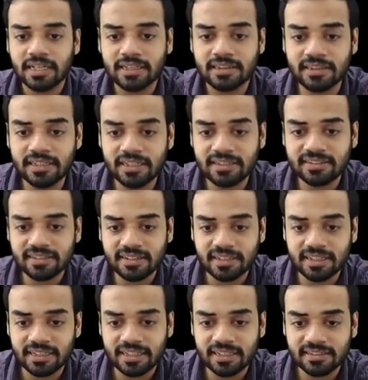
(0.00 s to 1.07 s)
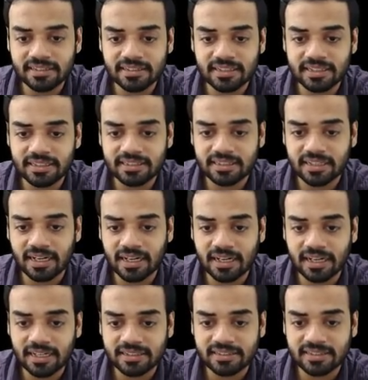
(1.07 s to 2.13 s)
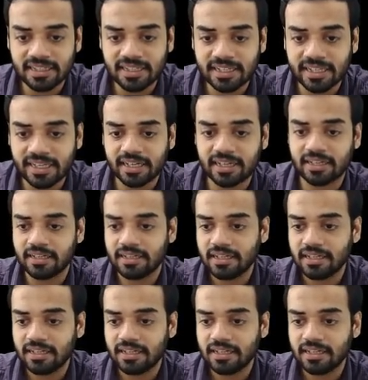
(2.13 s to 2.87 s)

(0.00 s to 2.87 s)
These conditions are xeric,